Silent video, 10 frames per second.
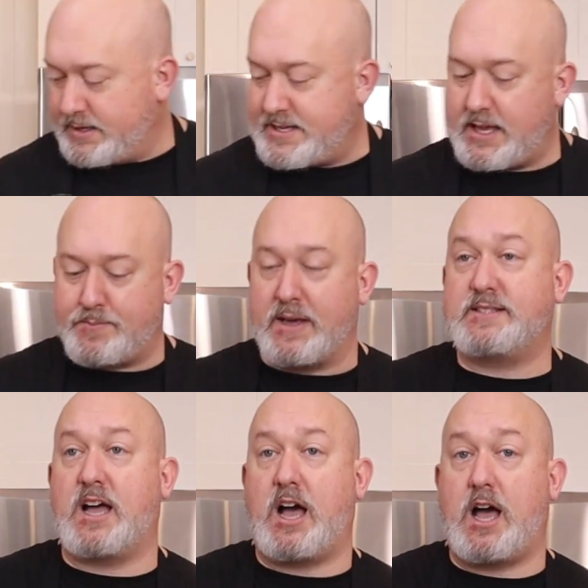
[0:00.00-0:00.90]
gonna take my
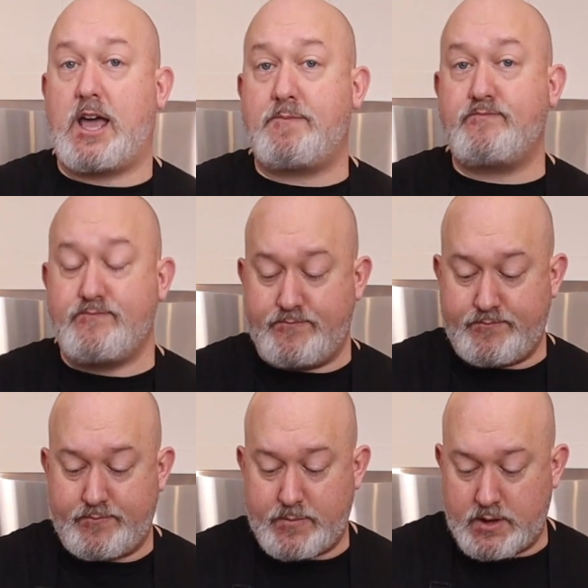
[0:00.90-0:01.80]
thyme
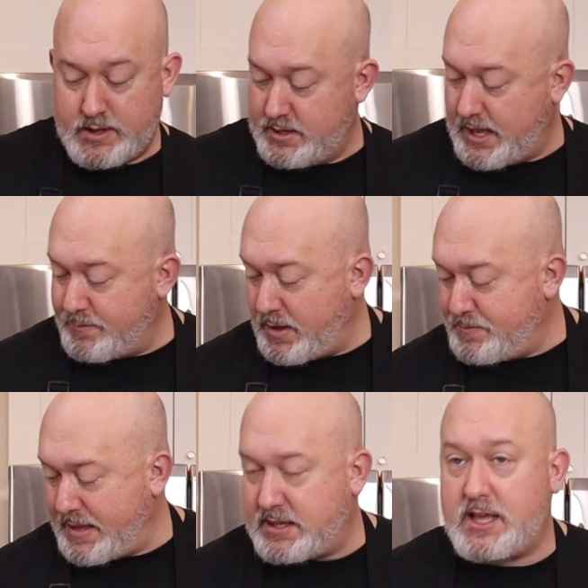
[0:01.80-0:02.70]
and my
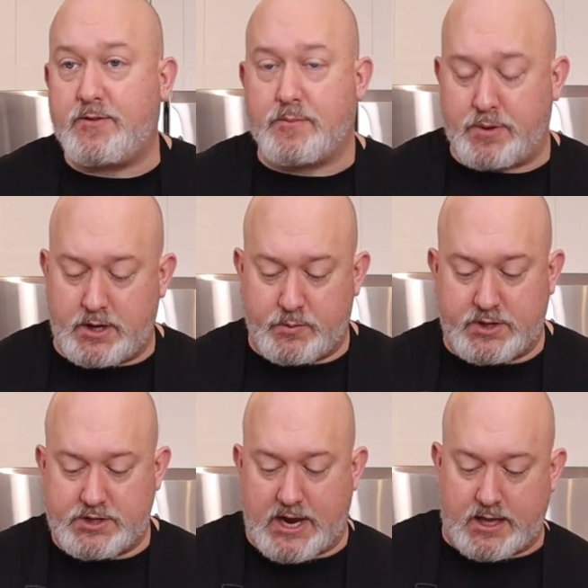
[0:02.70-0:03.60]
bay leaf and put it in with
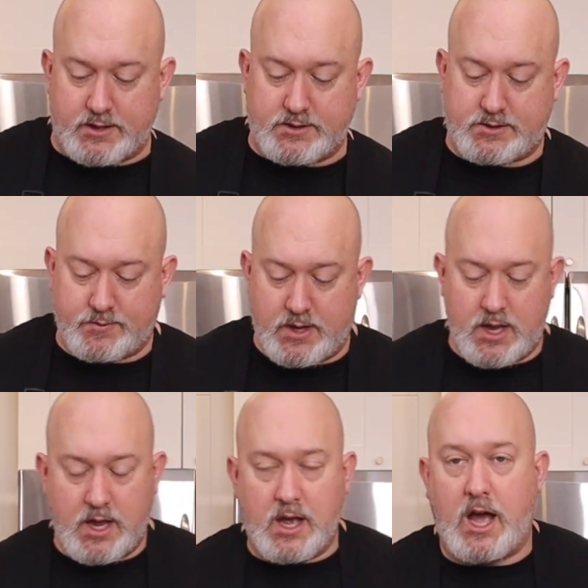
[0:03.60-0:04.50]
the shallots.
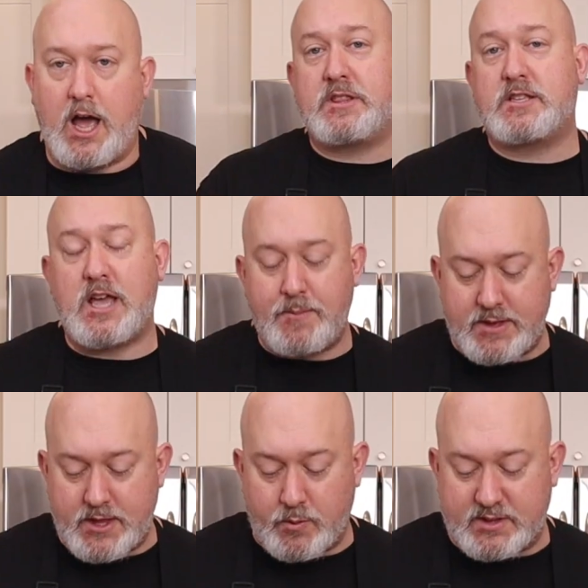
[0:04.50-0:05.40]
Put the thyme
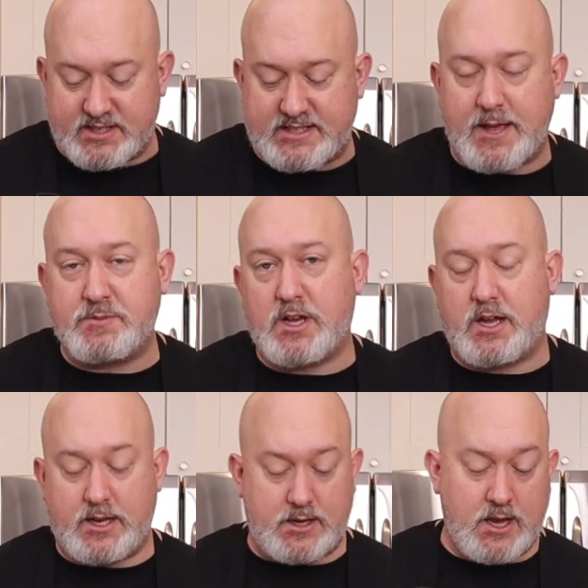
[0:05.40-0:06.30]
in there with the stems
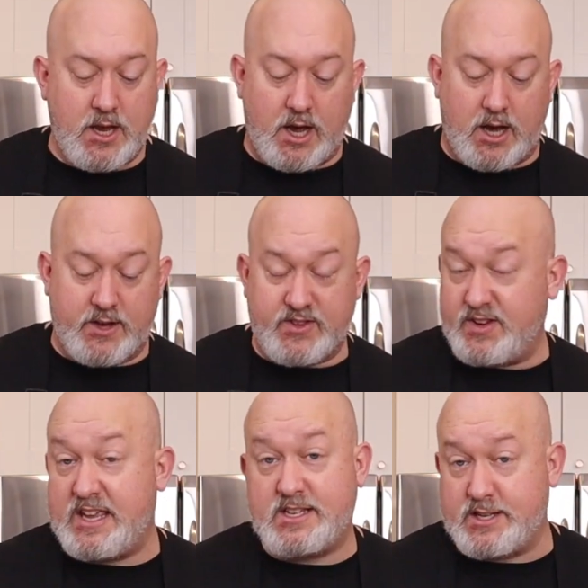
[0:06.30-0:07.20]
on it. They're
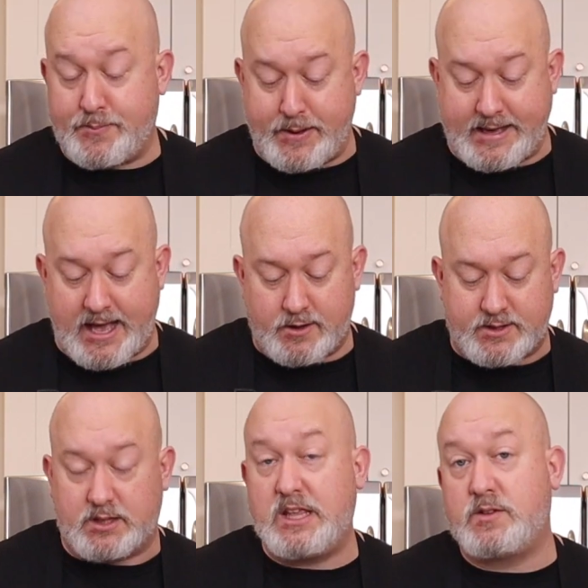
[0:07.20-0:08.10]
easy to pick out,
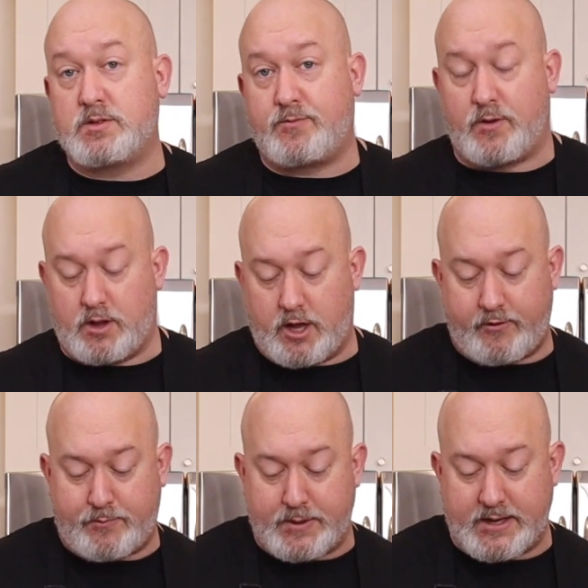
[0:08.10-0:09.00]
the leaves will fall
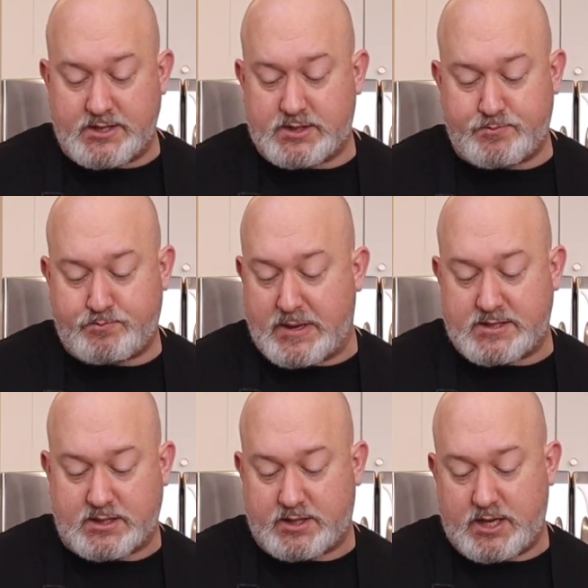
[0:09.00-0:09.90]
off, but I just
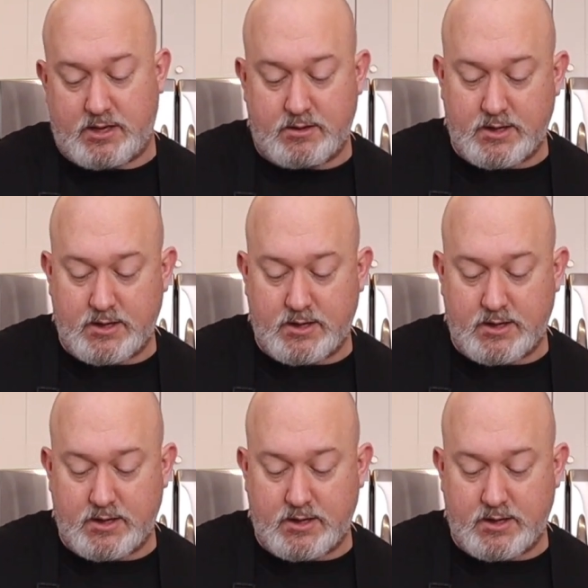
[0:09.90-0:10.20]
basically,